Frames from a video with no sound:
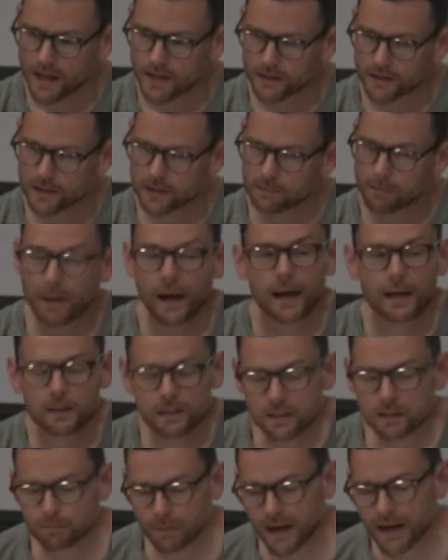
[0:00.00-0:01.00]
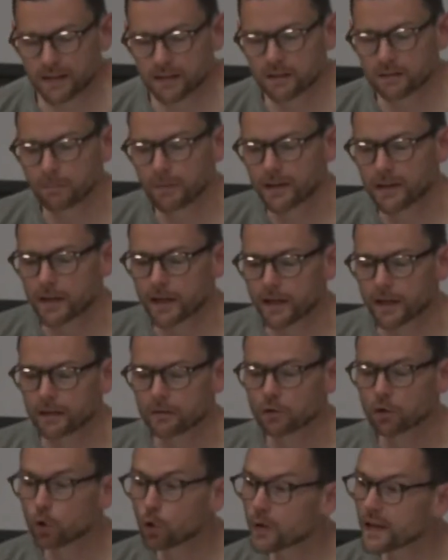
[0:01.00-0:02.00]
Despite his many
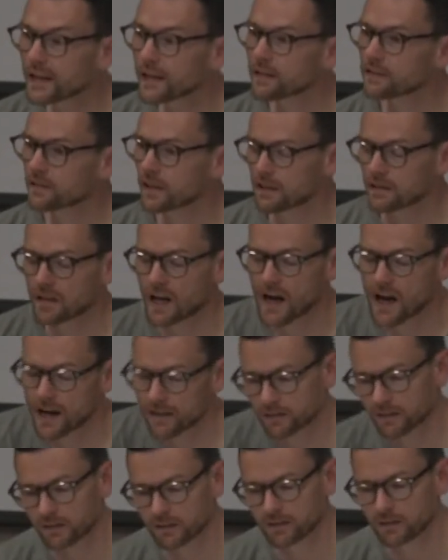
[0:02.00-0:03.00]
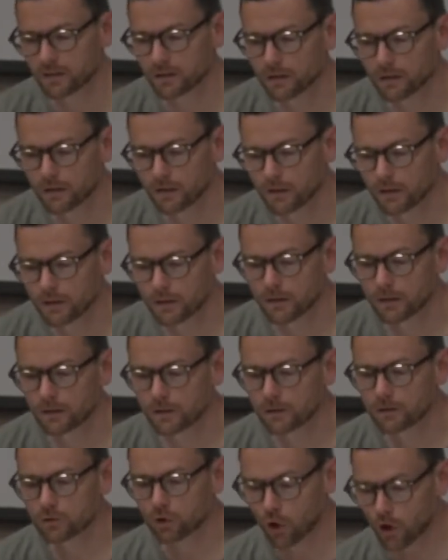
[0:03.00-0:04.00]
doings and tasks,
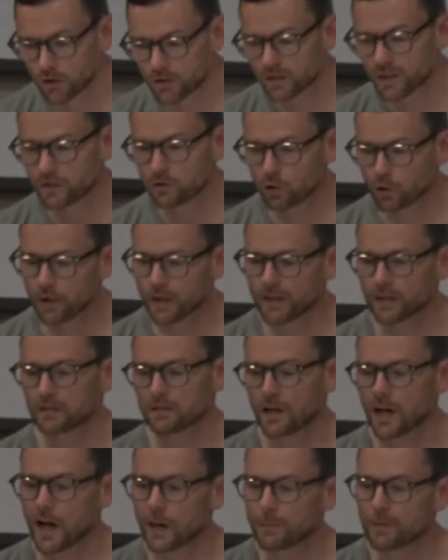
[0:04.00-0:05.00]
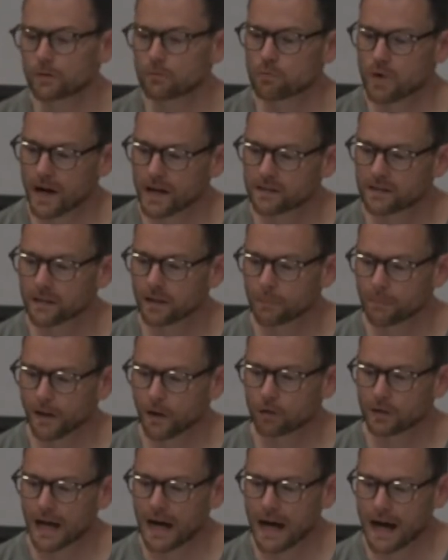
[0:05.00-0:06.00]
Trotsky took his time writing
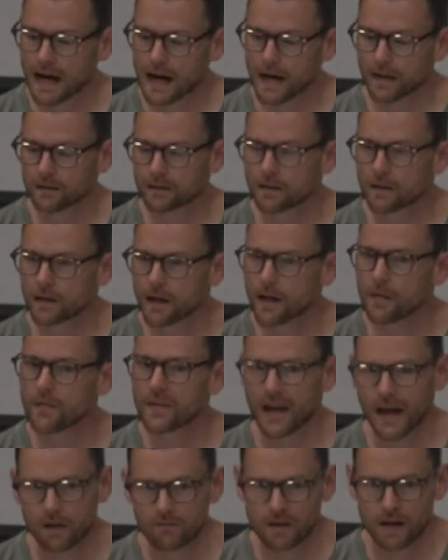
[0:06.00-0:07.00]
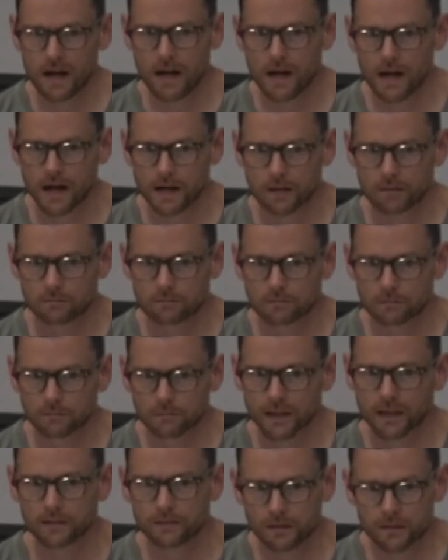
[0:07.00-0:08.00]
about art and the avant-garde
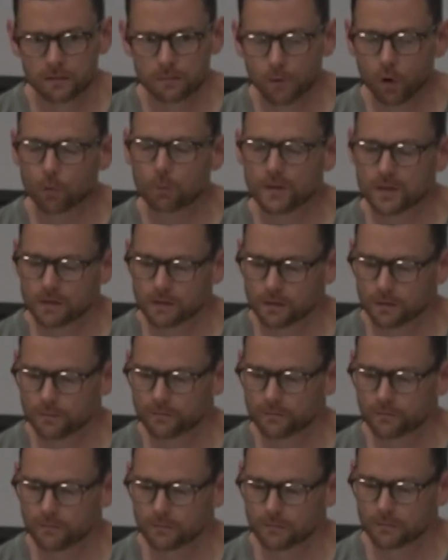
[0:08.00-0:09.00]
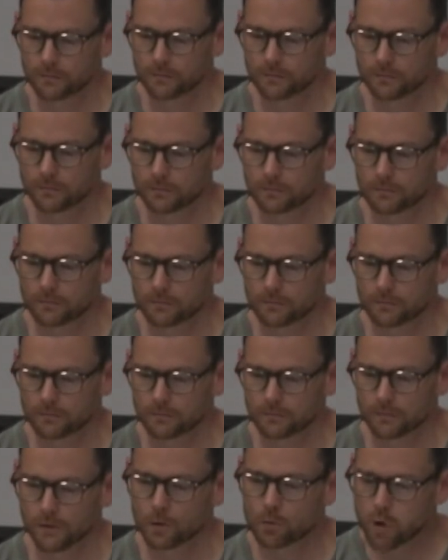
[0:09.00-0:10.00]
at this moment.
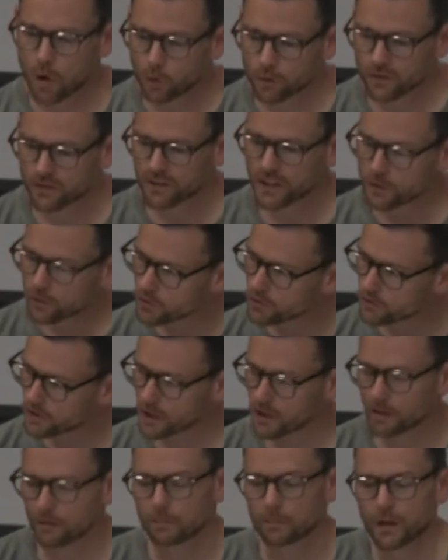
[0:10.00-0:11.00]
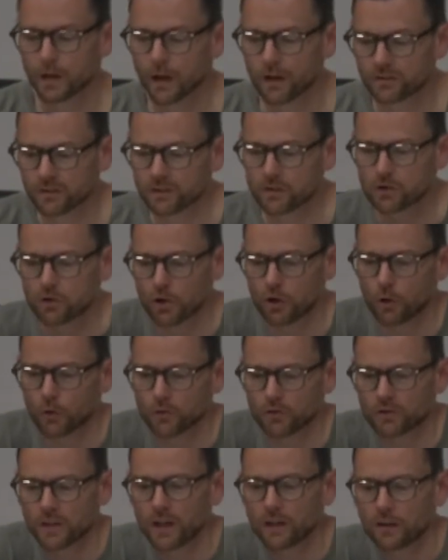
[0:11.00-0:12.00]
The quote is interesting because it
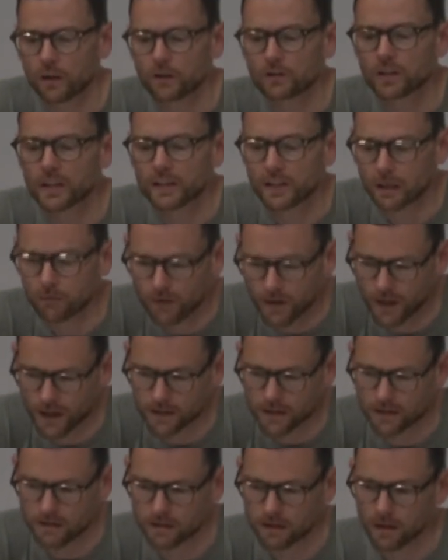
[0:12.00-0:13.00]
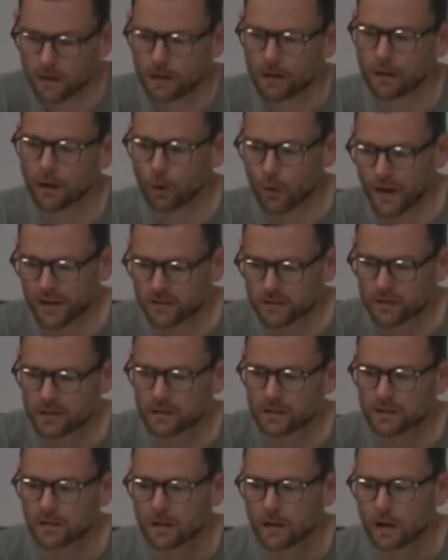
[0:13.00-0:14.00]
shows the significance the question
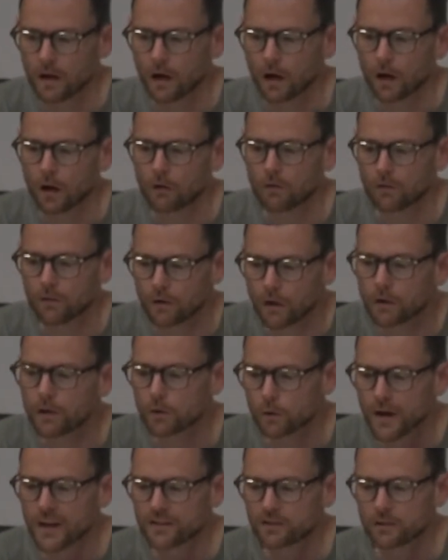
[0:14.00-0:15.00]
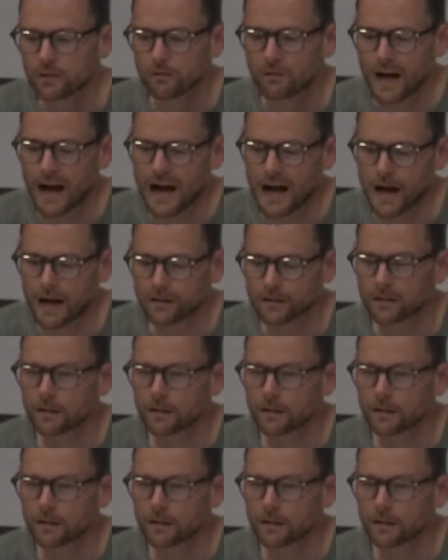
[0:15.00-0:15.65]
of art